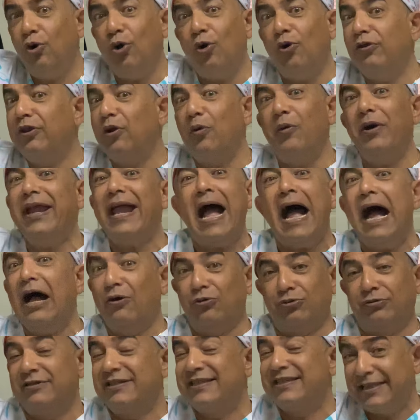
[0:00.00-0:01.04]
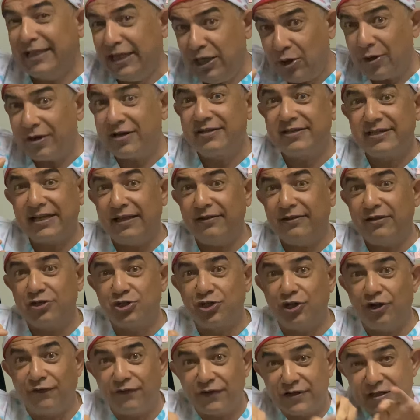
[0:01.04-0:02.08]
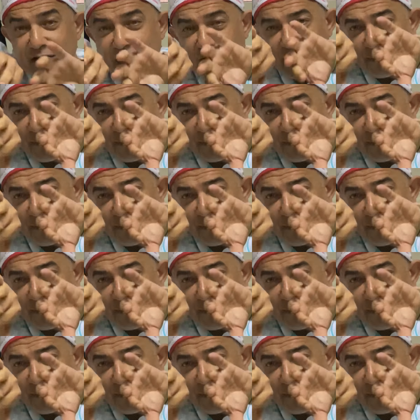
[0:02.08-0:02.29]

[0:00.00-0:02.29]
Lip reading: all the way out, still you're inside the cervix,